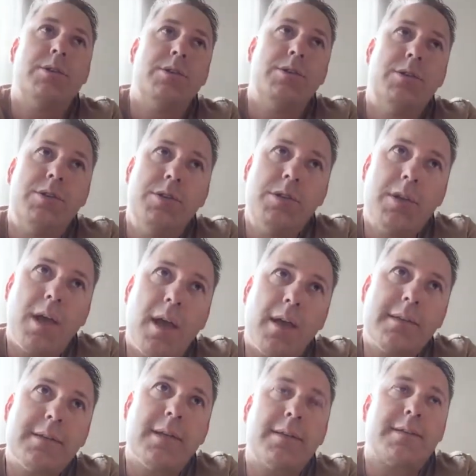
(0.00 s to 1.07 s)

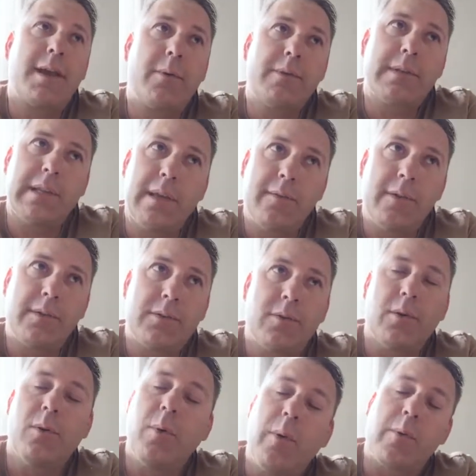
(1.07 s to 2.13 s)
Just as I was leaving
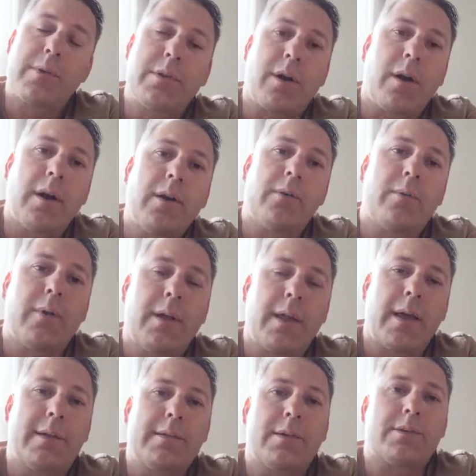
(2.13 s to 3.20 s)
school, we were starting to
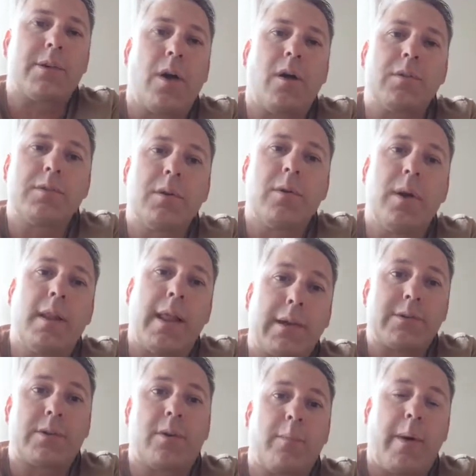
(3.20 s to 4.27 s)
realize there's also an
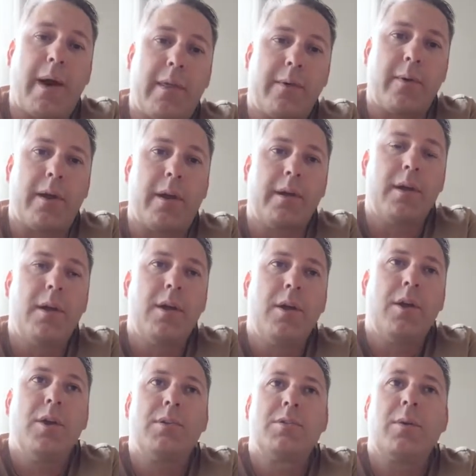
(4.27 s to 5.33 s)
electrical pathway.
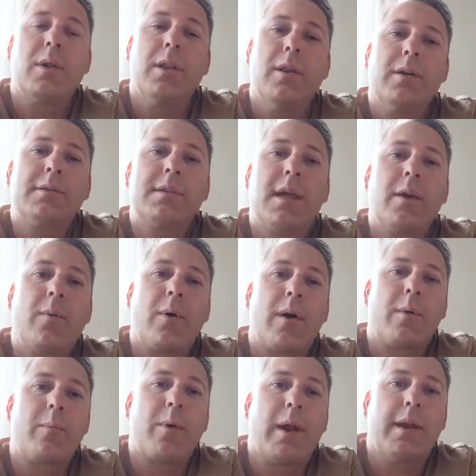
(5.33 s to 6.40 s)
So it looks like what
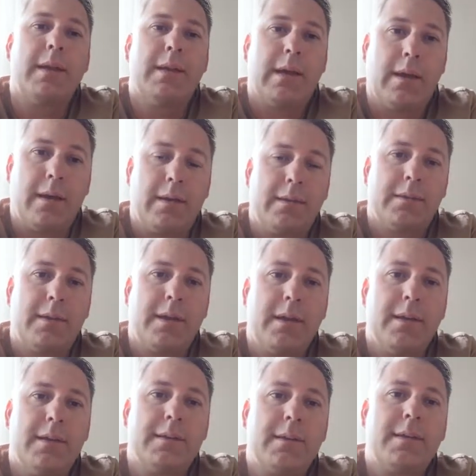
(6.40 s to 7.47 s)
our brain does
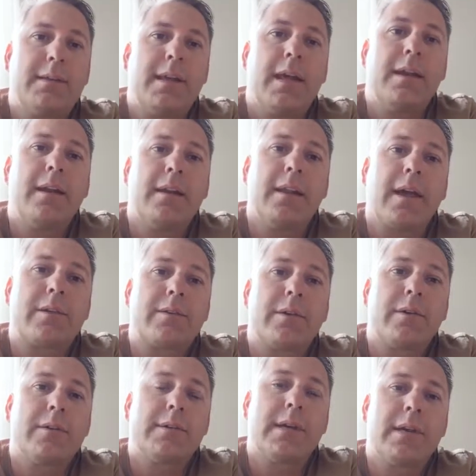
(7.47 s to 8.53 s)
is send an
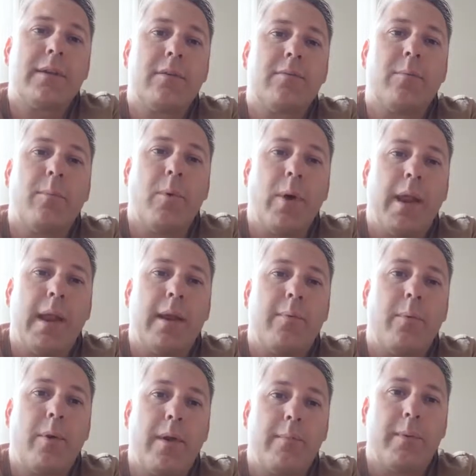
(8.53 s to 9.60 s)
electrical signal from point A to
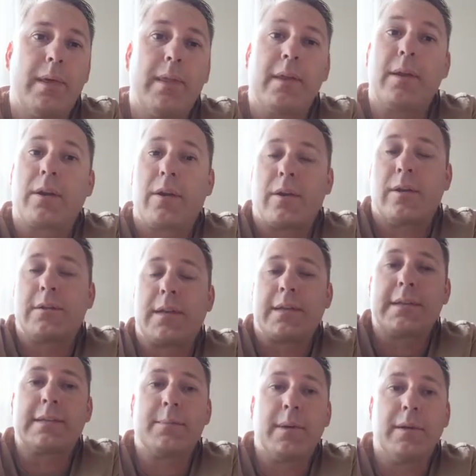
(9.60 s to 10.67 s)
point B that occurs at
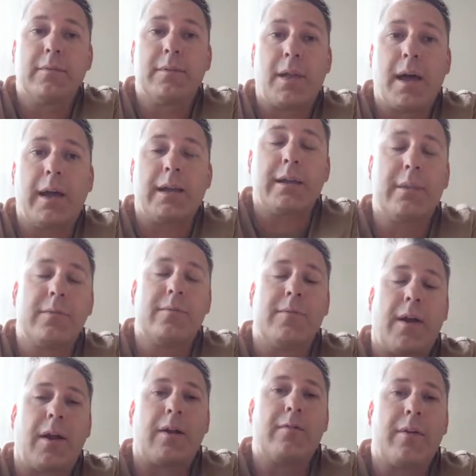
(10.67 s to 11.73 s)
the speed of light. It's
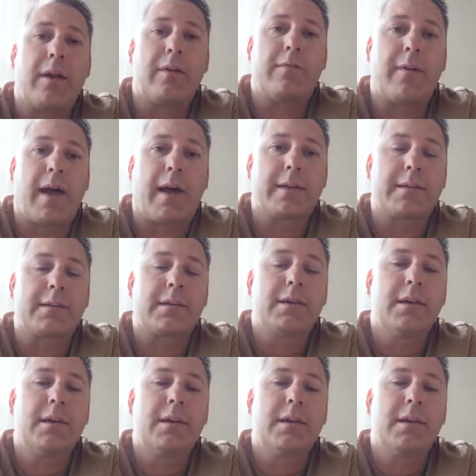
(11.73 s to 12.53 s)
very, very fast.